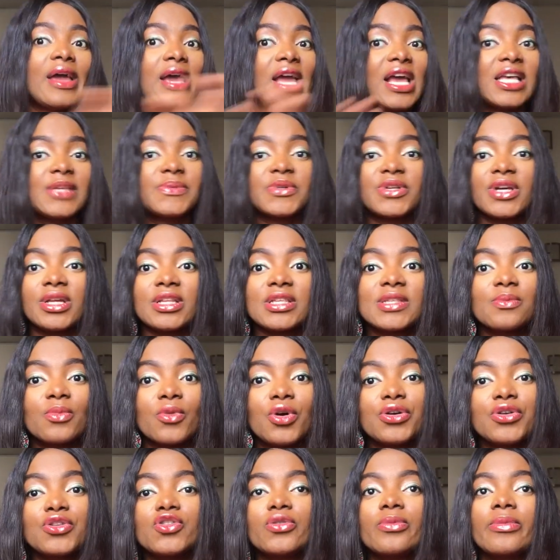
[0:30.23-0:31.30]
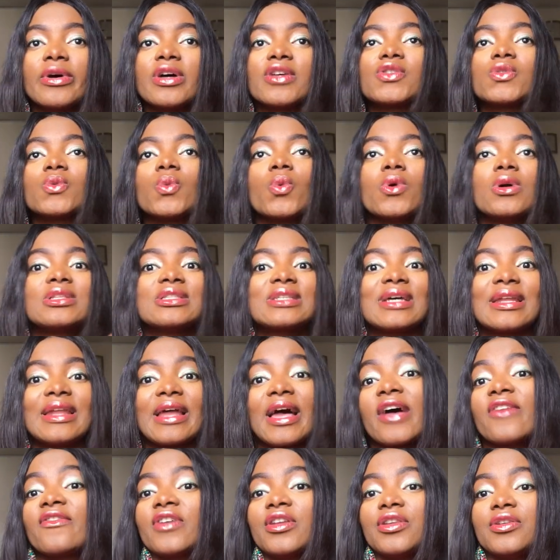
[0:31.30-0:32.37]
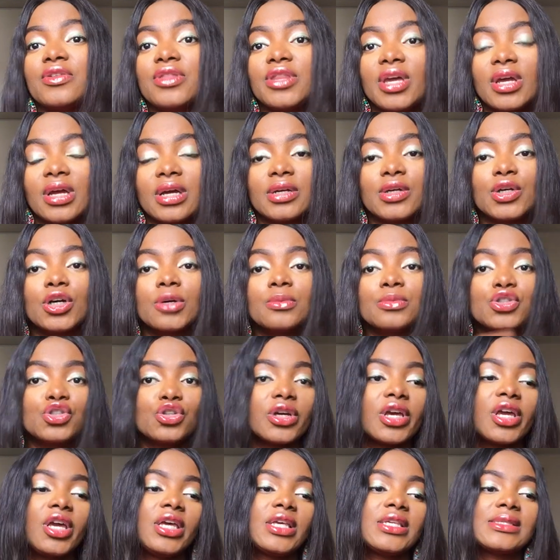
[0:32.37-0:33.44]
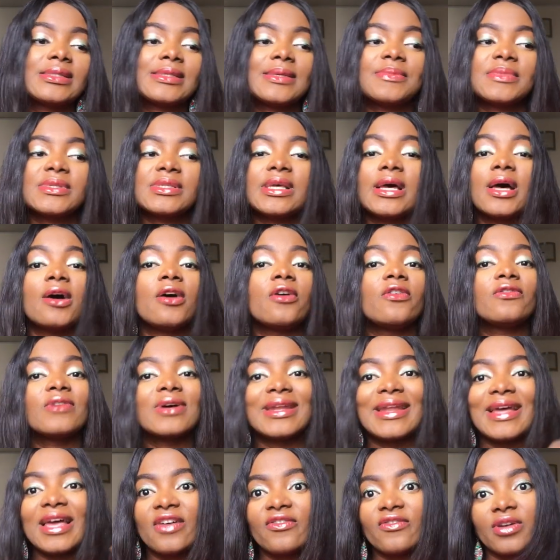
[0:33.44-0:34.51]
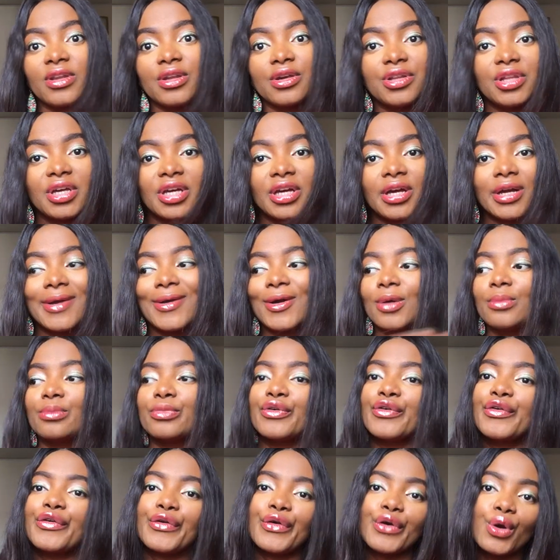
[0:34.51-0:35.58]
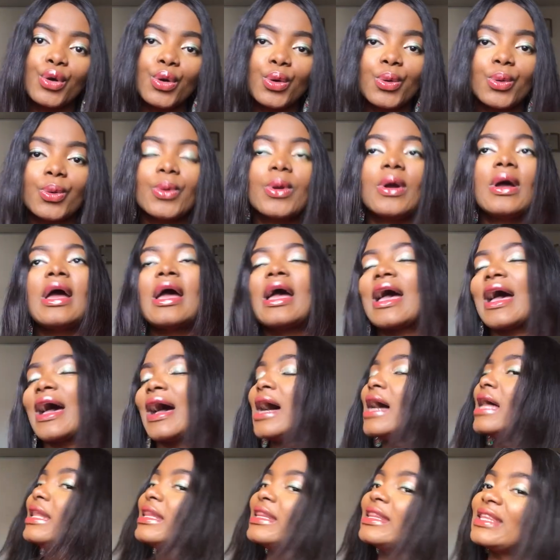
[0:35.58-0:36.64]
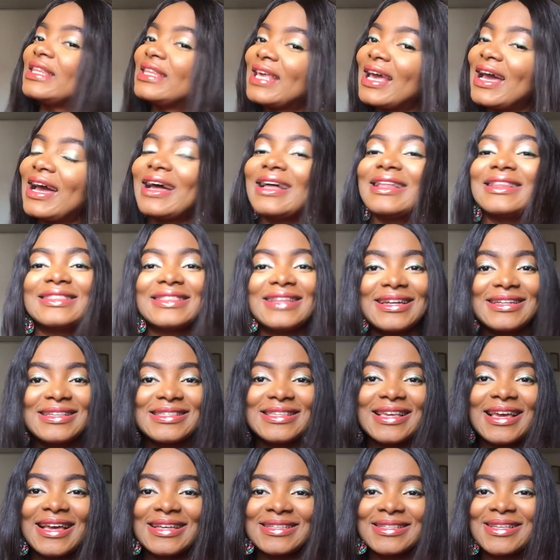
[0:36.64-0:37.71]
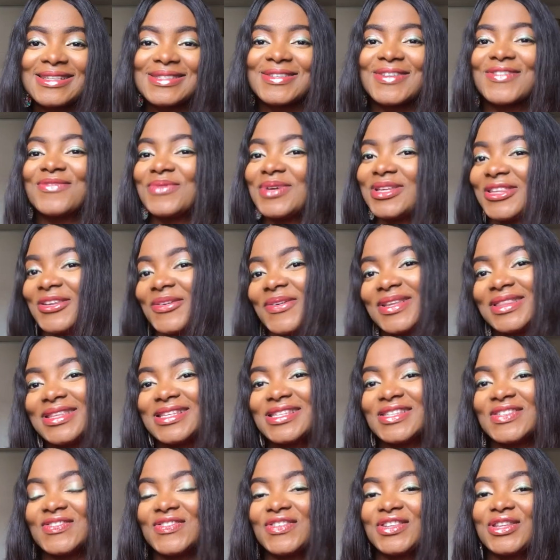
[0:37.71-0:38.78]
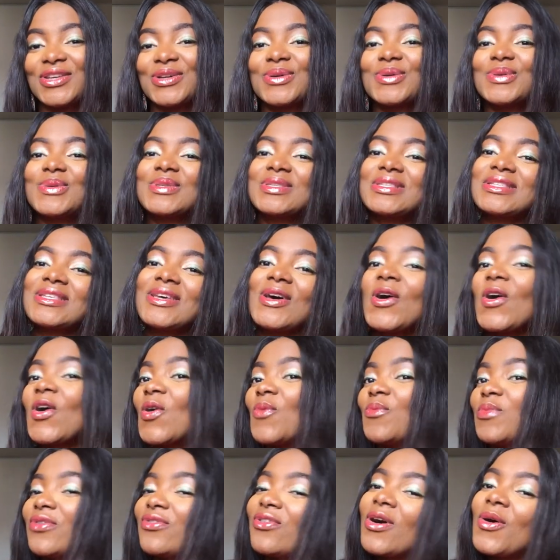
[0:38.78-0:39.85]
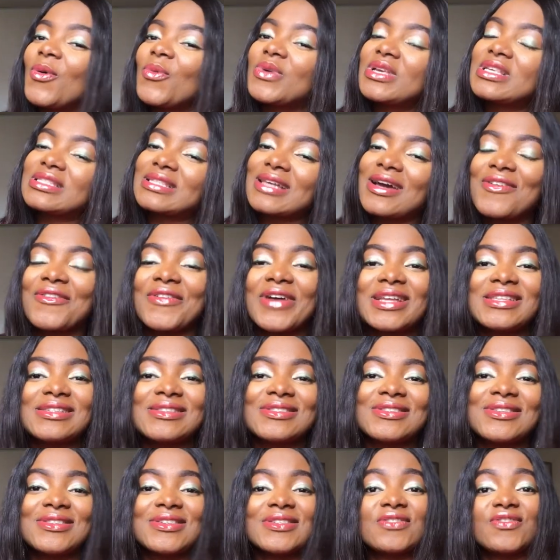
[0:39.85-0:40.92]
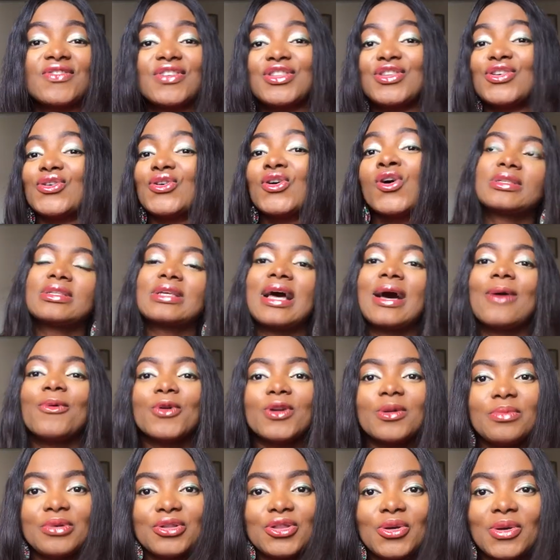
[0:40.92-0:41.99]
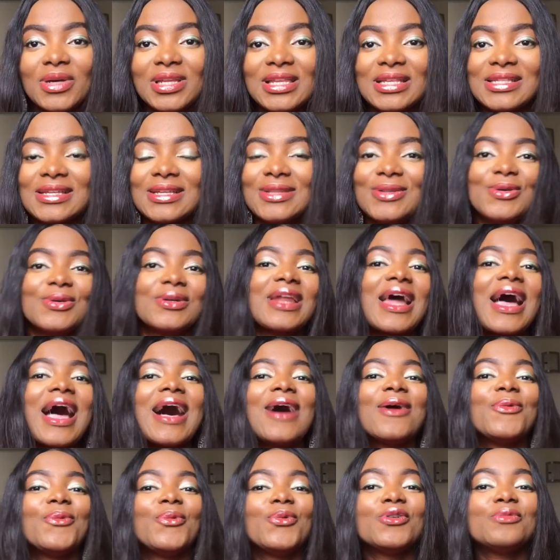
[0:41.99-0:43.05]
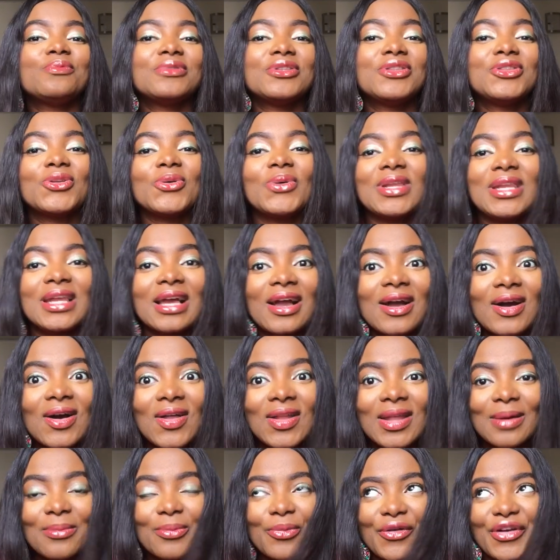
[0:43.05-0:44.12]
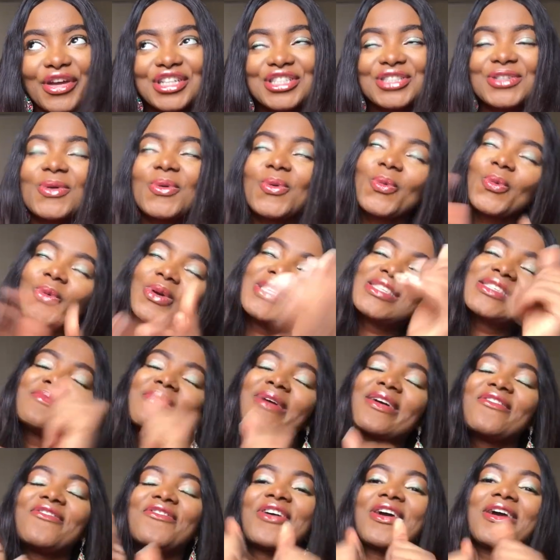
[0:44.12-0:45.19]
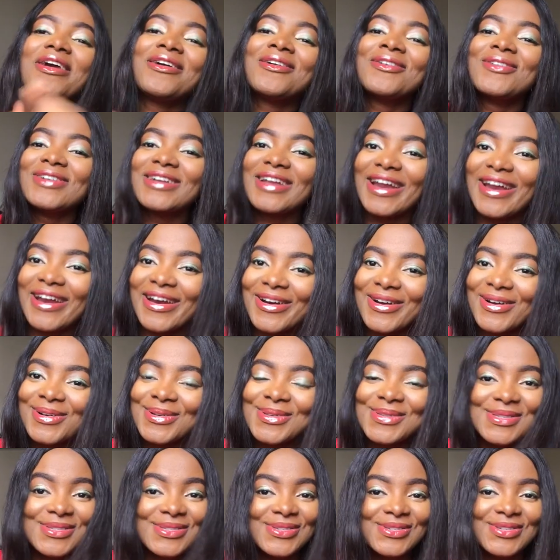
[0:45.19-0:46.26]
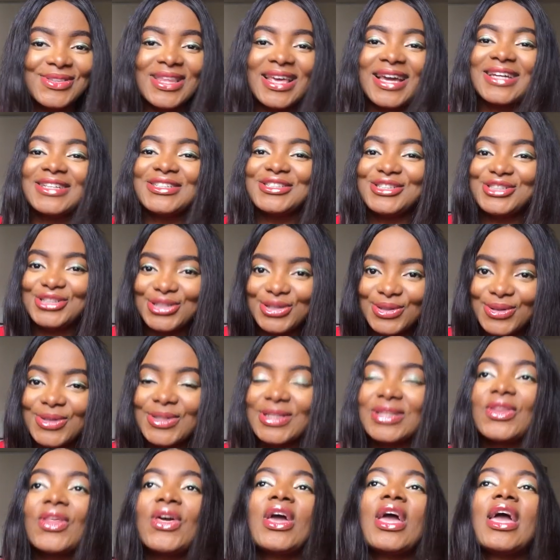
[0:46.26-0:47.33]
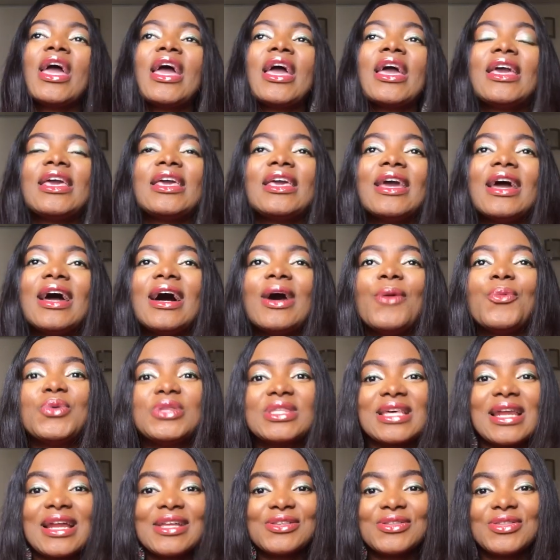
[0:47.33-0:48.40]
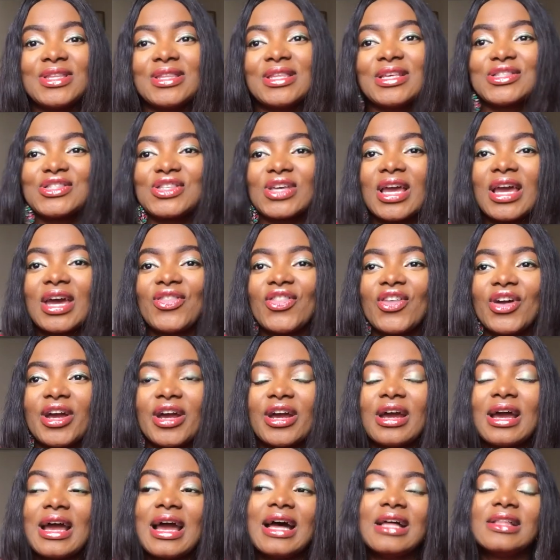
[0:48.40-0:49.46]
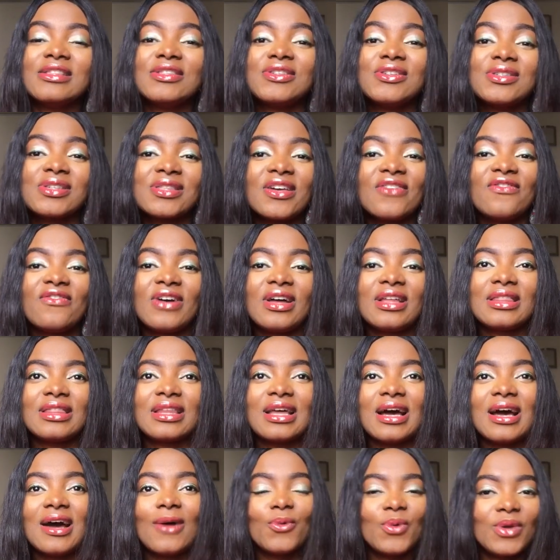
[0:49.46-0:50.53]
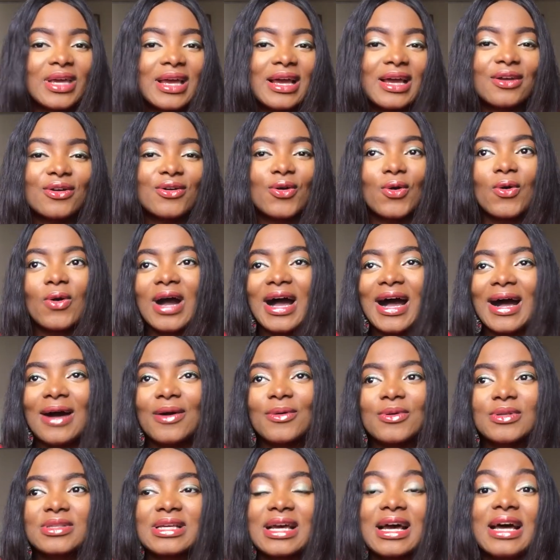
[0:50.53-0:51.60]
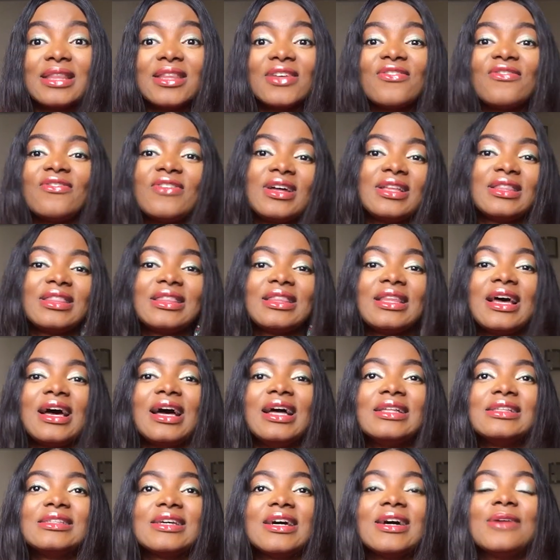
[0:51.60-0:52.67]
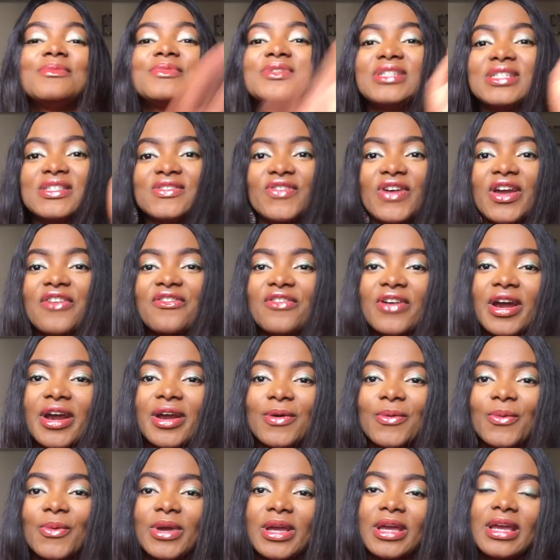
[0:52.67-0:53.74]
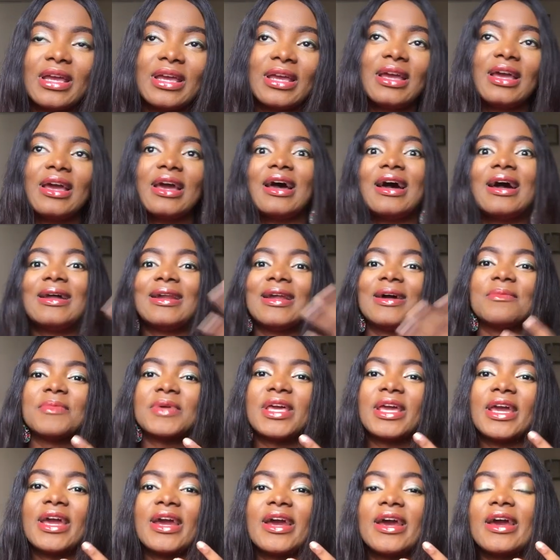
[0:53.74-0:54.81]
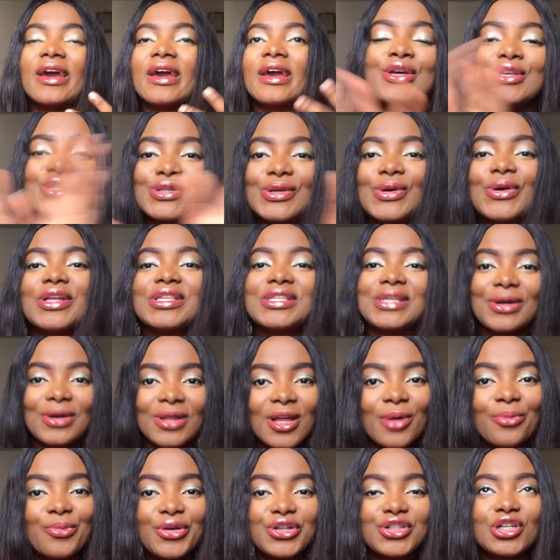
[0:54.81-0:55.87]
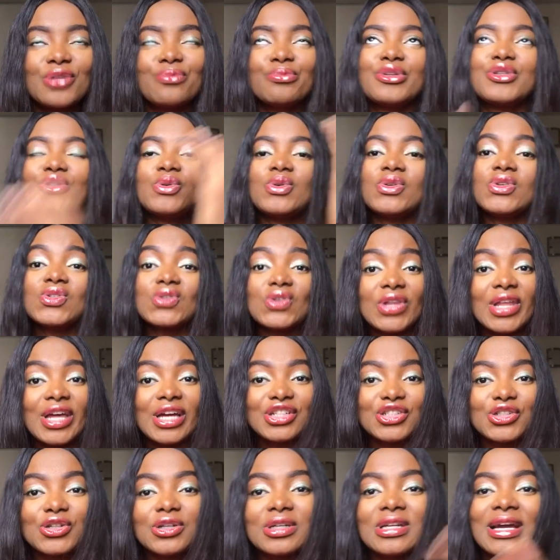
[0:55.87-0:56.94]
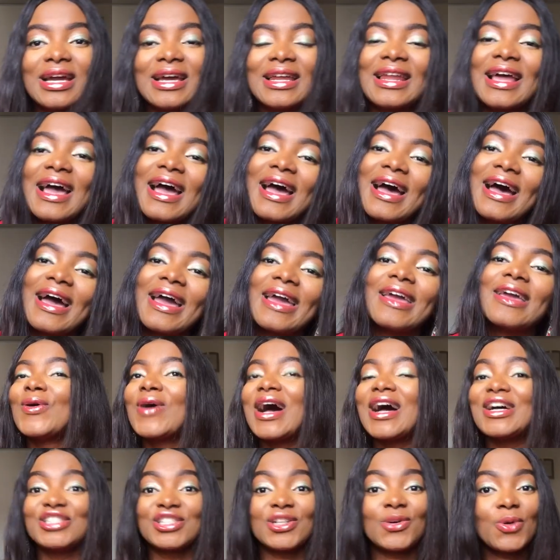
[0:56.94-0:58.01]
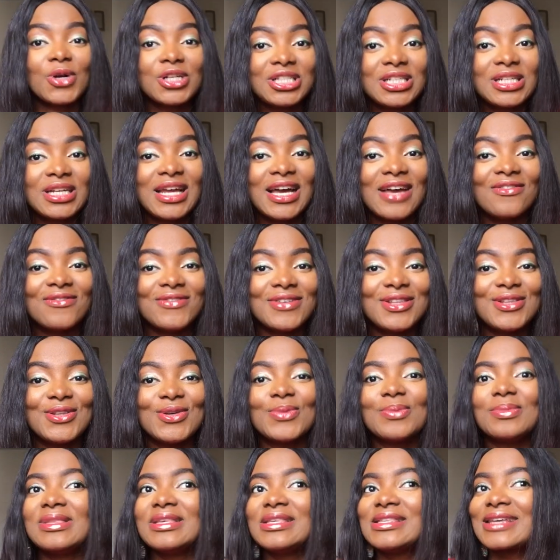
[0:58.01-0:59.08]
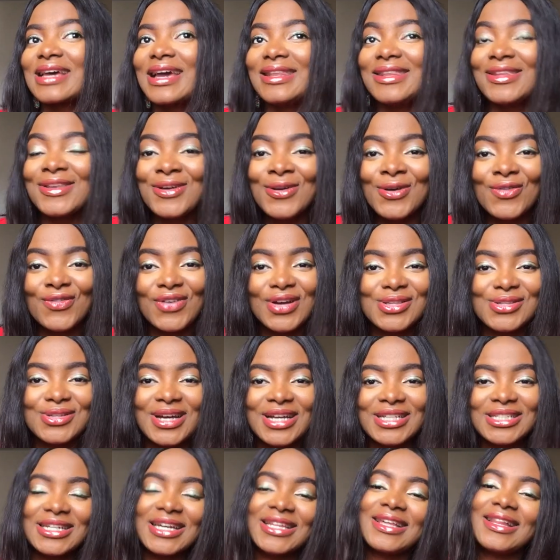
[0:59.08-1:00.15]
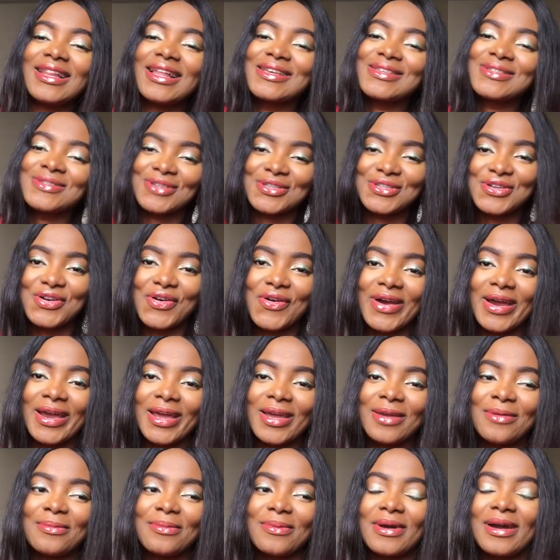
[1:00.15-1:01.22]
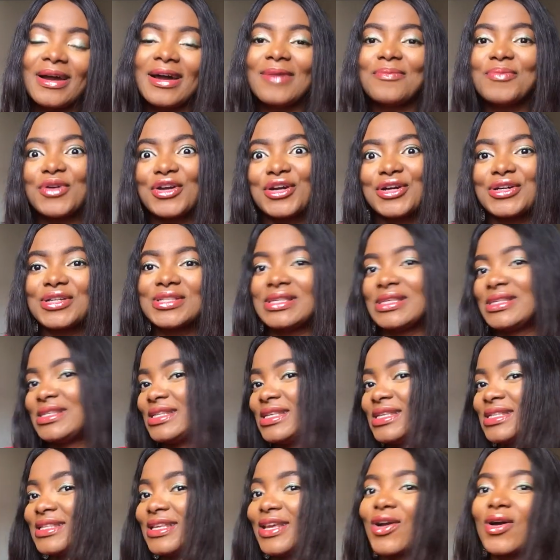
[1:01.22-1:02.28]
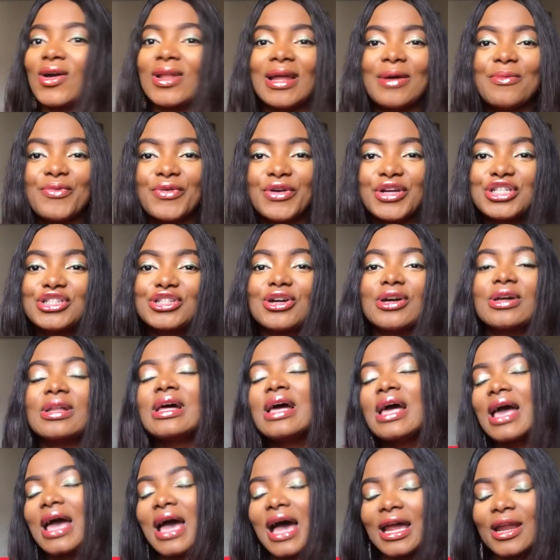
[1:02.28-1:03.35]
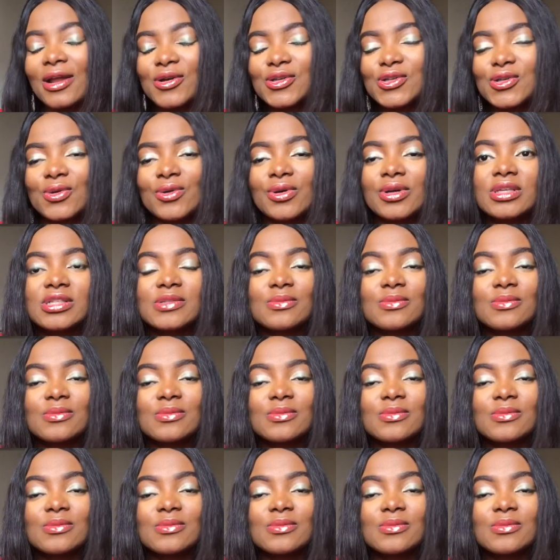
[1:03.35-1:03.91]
especially small YouTubers, want an avenue they can come showcase themselves, an avenue they can come grow. And yeah, that is the essence of me doing this video. So before we start right into this video, I wouldn't be doing this alone. I will be doing a collaboration with my very own girl, Sonia John. Yeah, we decided to do this together, and due to the fact that we can't go out and the fact that she's very far away and I'm here, so it's a collaboration between Sonia John and I. But as you're watching her video, please kindly go over to her channel and subscribe, because this is a collaboration and also a